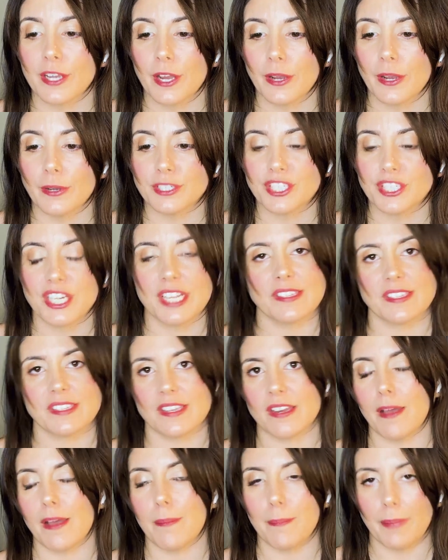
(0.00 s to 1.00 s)
coach
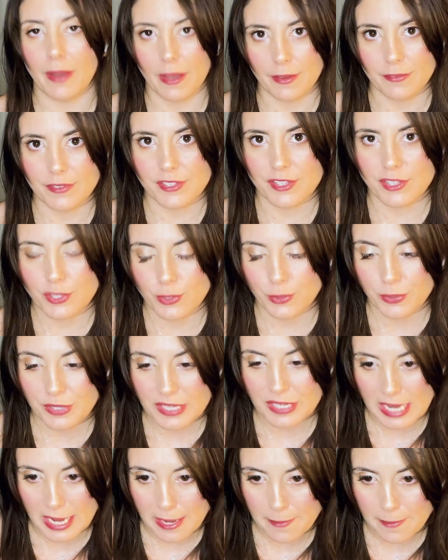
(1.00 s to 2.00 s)
isn't above
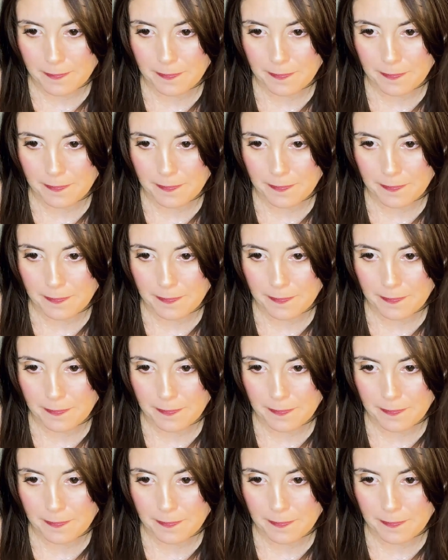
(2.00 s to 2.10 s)
scrutiny.